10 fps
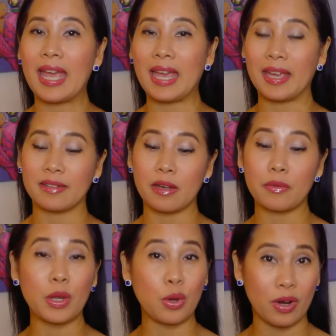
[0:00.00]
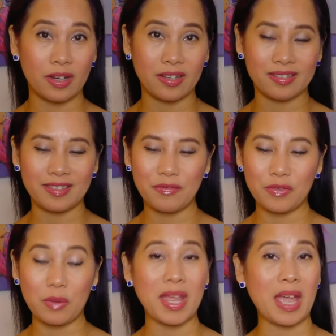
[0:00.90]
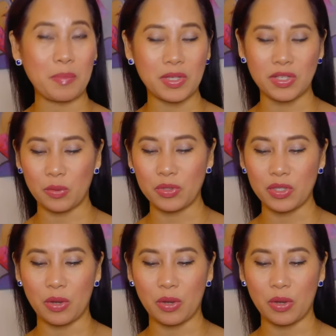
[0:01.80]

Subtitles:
and record it for my episode.